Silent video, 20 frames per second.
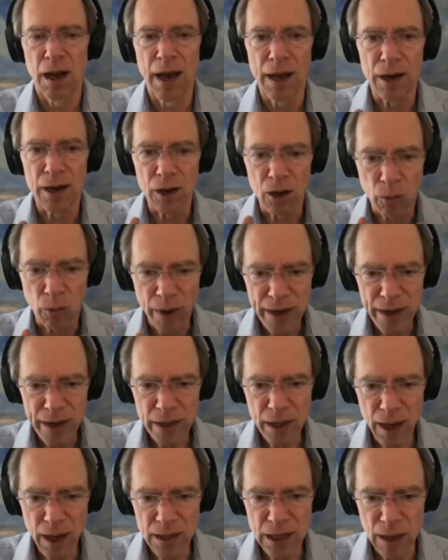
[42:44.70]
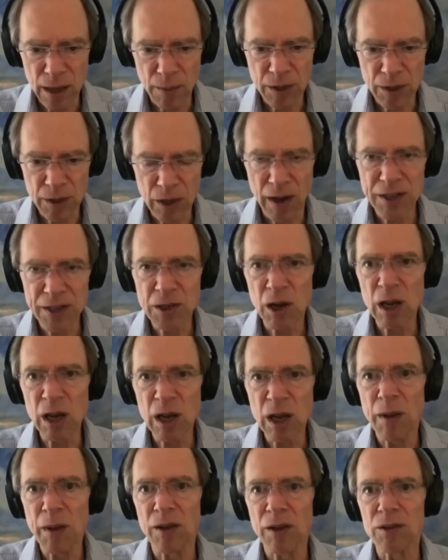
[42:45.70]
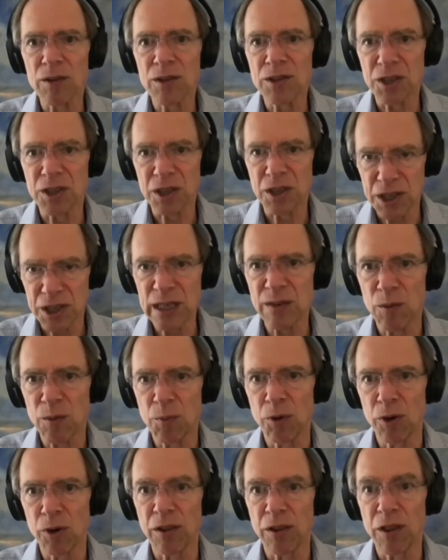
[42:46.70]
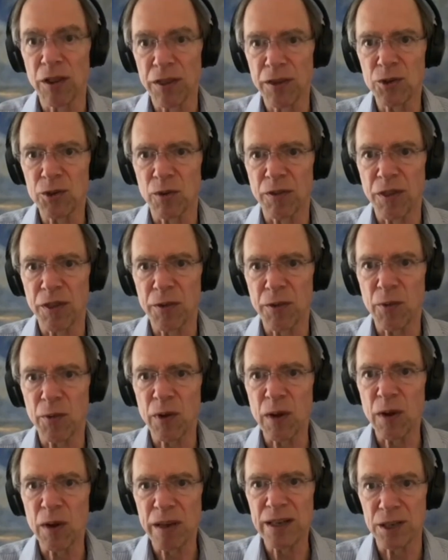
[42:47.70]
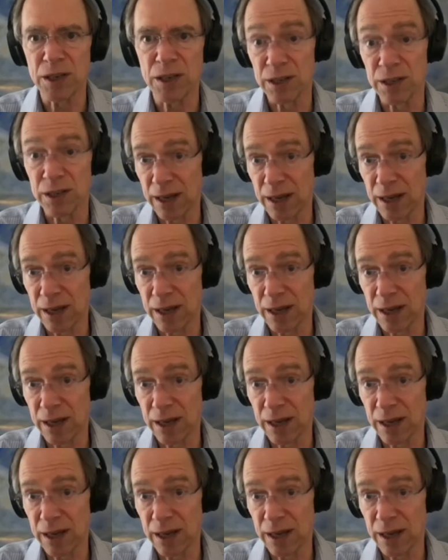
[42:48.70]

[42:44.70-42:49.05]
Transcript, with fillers: And a great concept, you know, I talk about success of a book in th- sort of three pieces.